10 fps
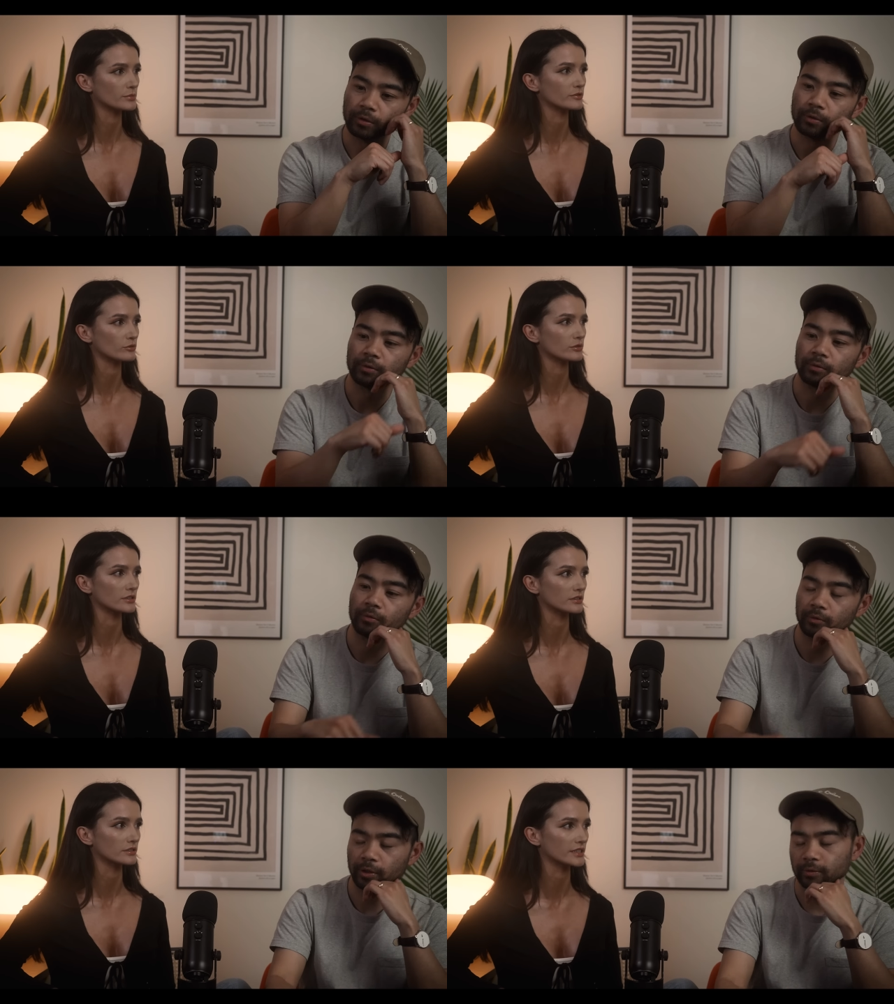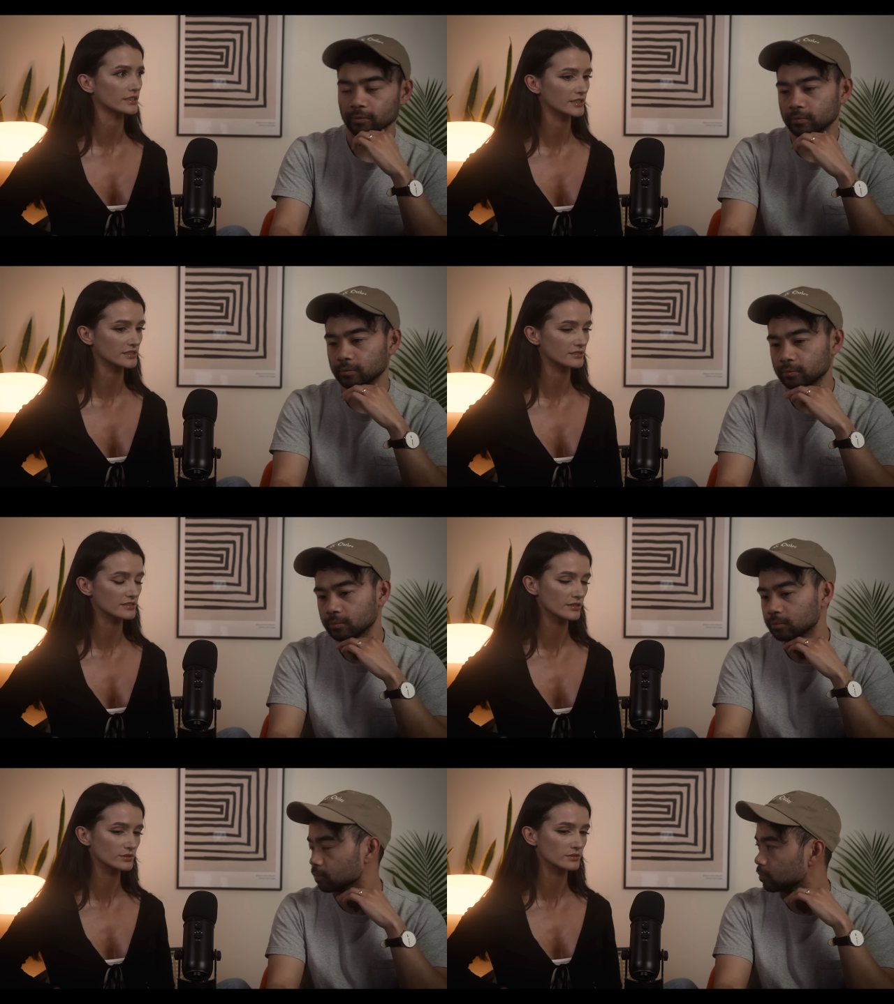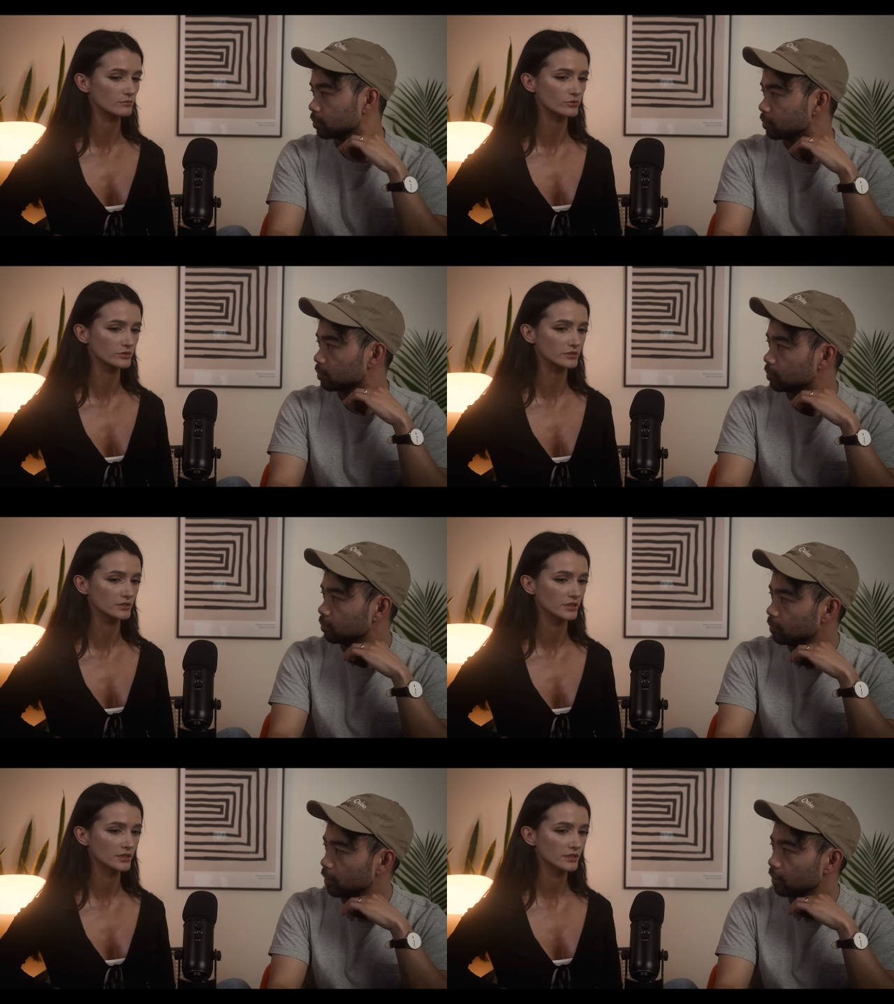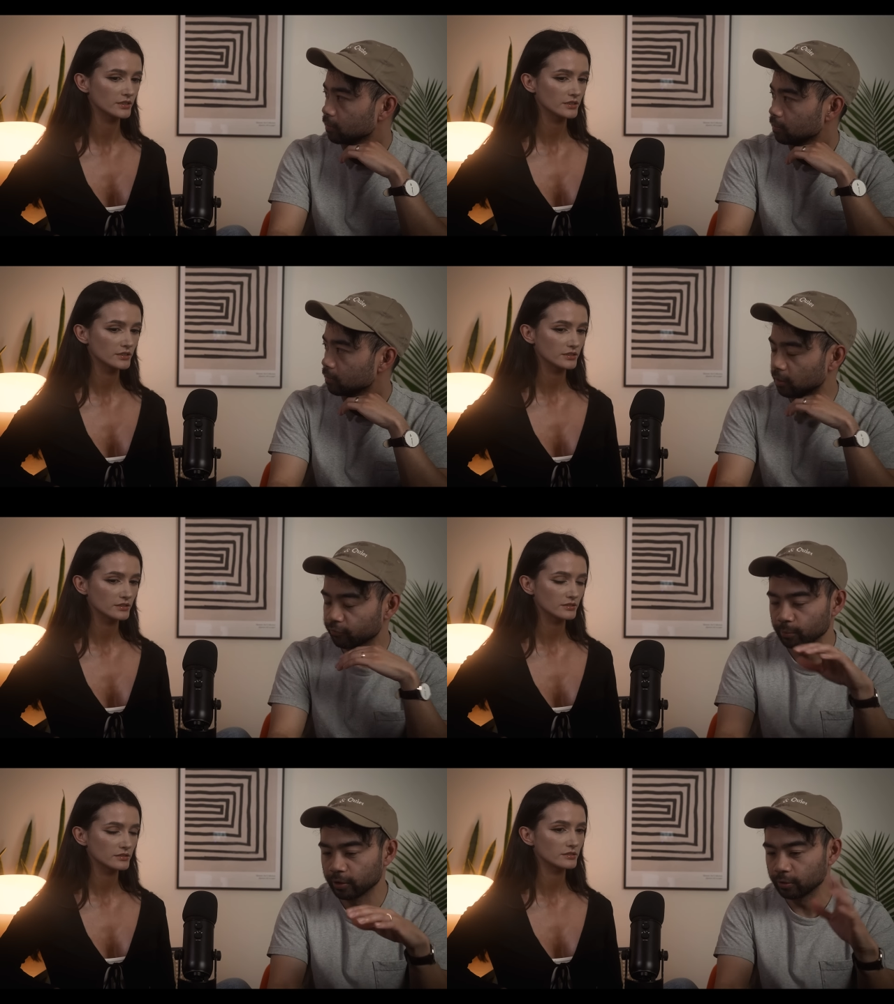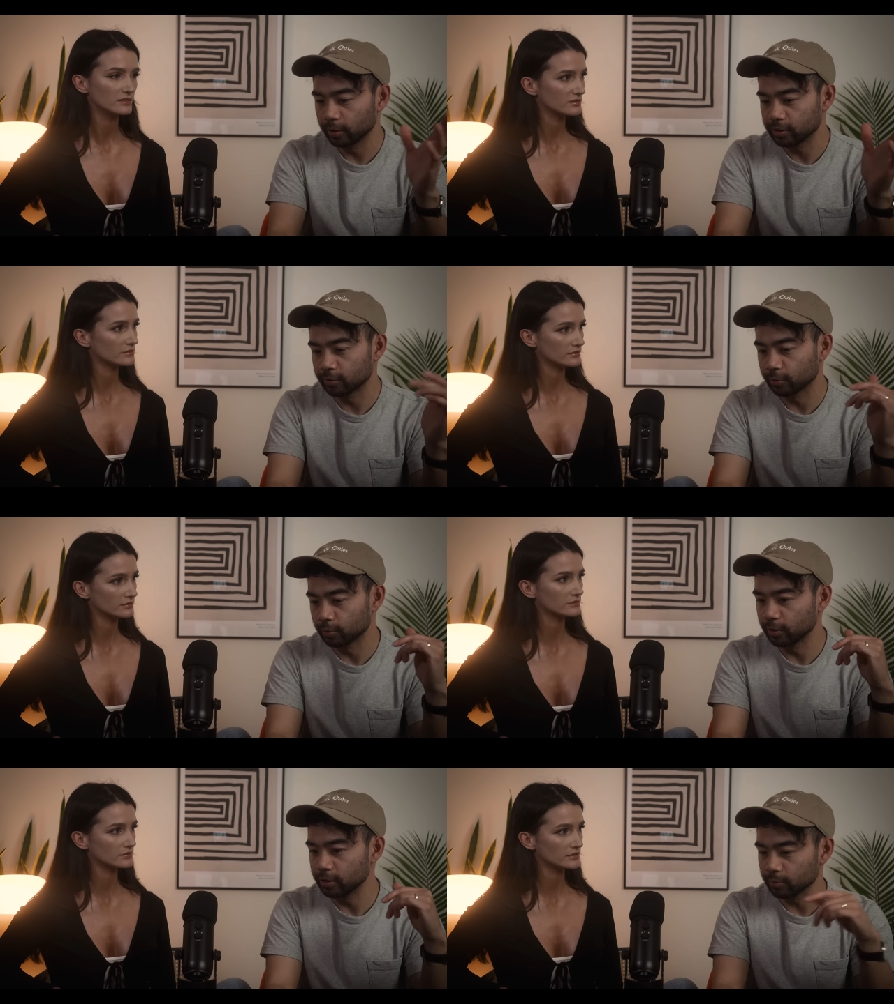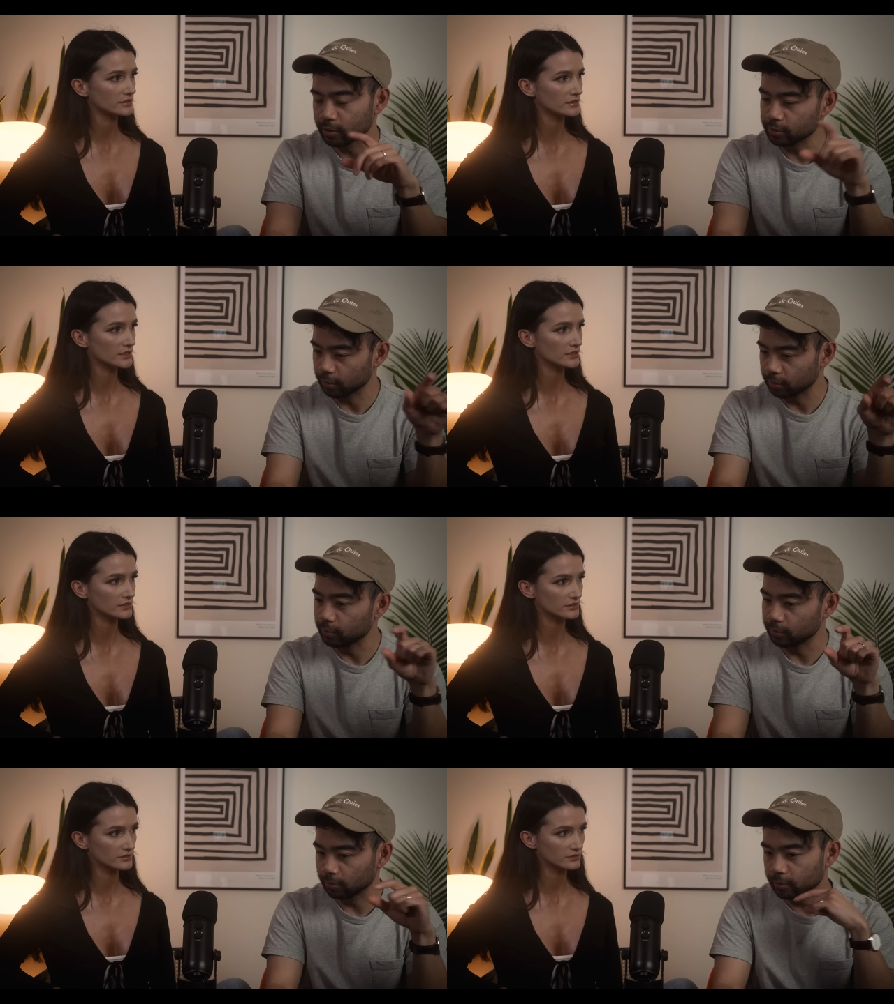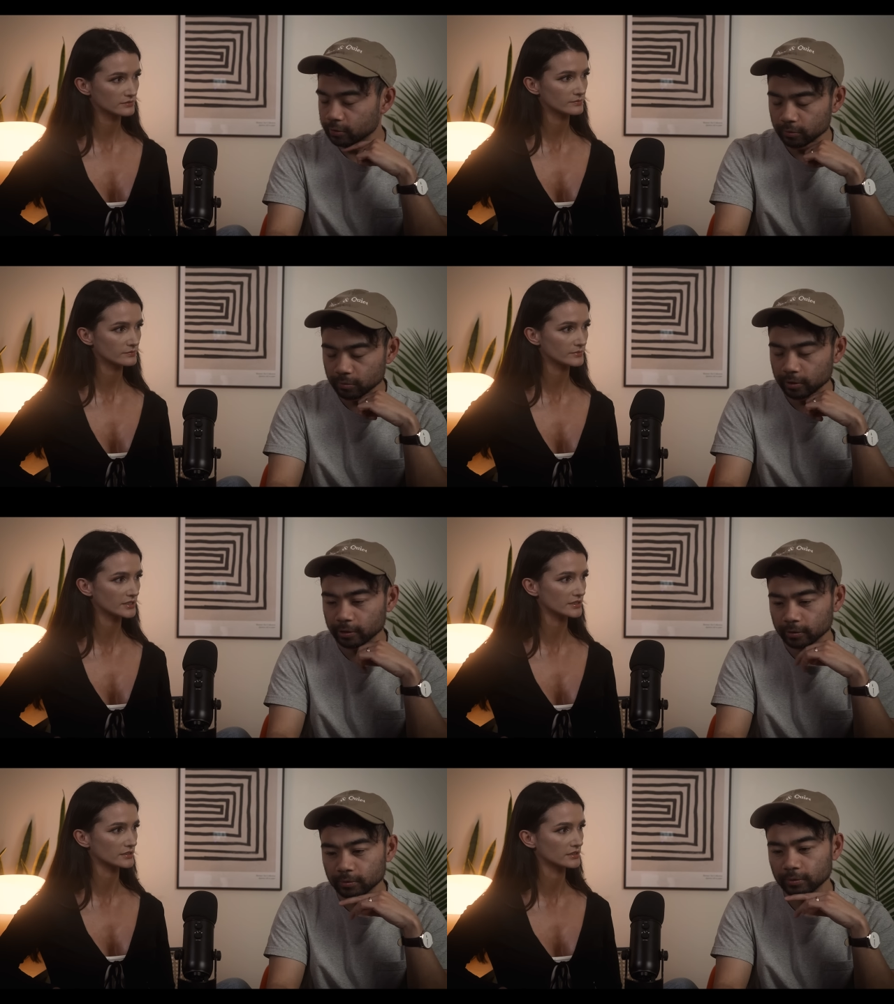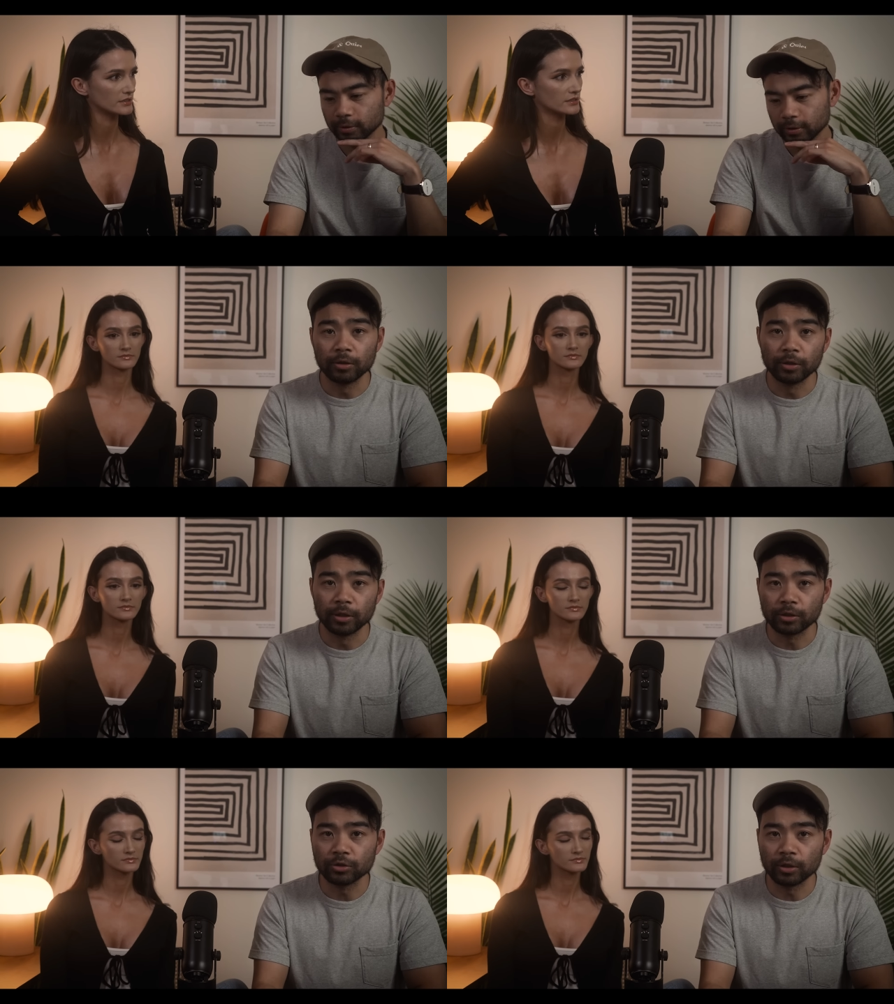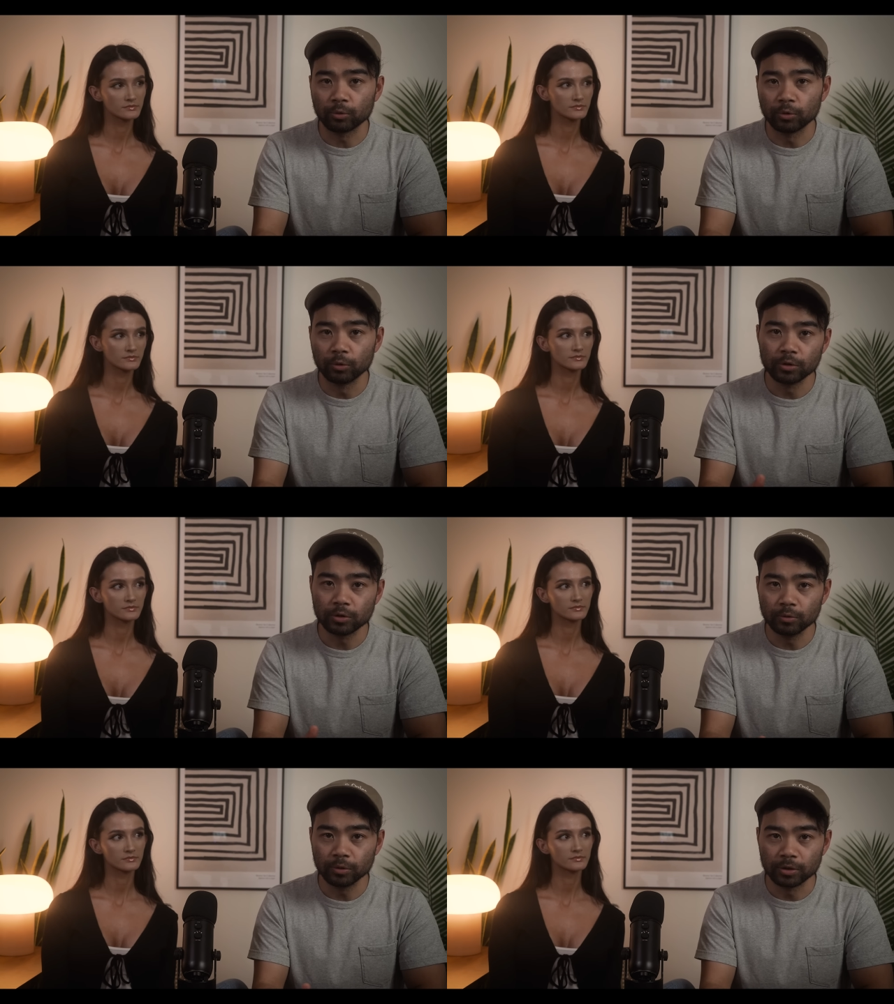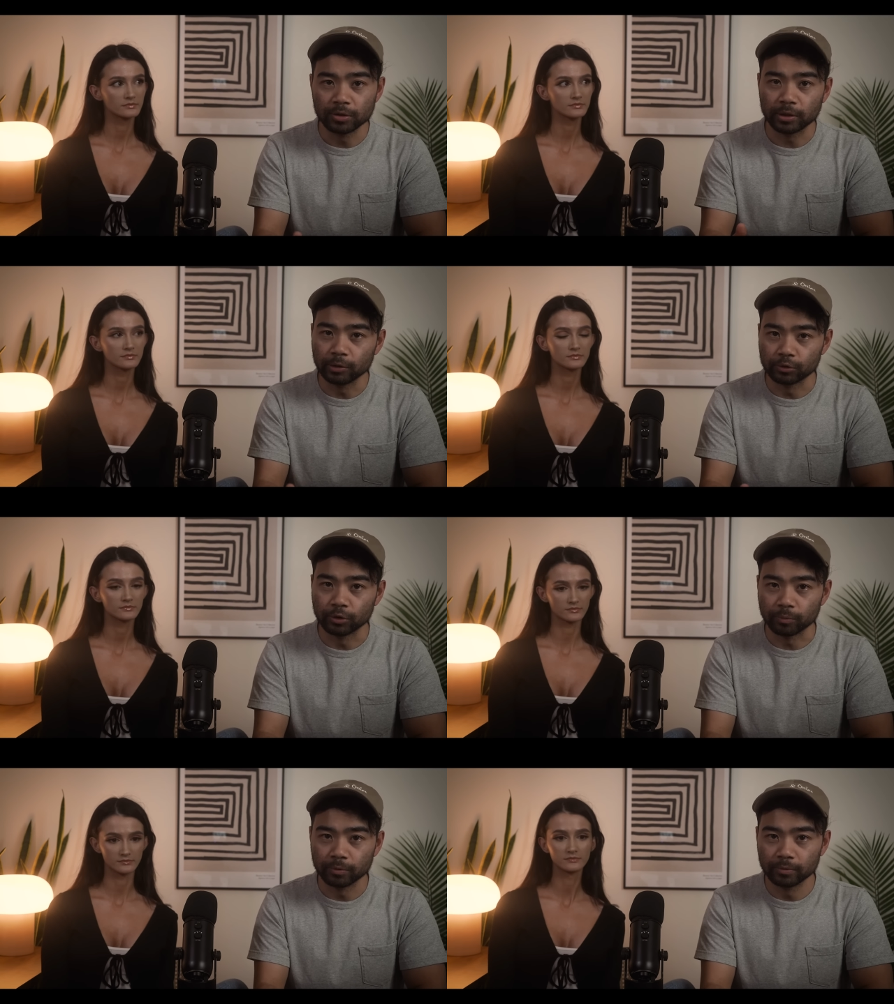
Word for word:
Speaker 1: before. Right. Like it sounded more.
Speaker 2: Yeah like from 808s and heartbreaks when you start yeah. doing the auto tune. Yeah. yeah. And the next track we're going to is Guilt Trip.